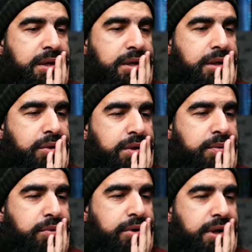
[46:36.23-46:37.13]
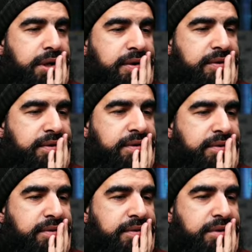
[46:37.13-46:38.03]
The only prayer
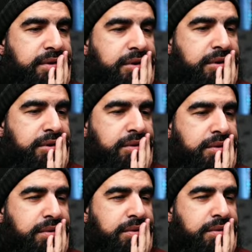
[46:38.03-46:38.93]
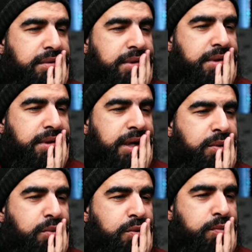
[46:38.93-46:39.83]

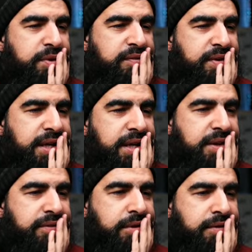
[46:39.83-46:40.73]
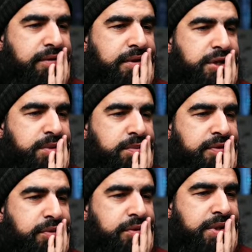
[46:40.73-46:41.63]
that won't be valid if not finished
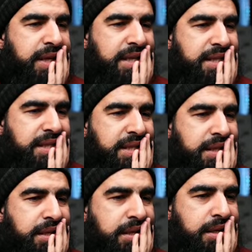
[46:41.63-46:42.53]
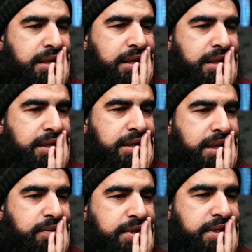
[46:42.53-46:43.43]
before the exiting
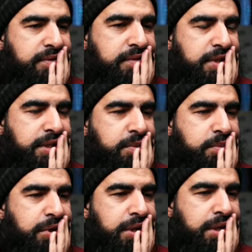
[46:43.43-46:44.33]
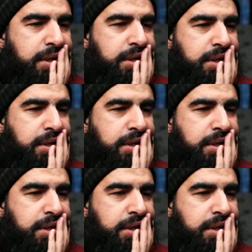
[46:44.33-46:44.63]
time is the Fajr prayer.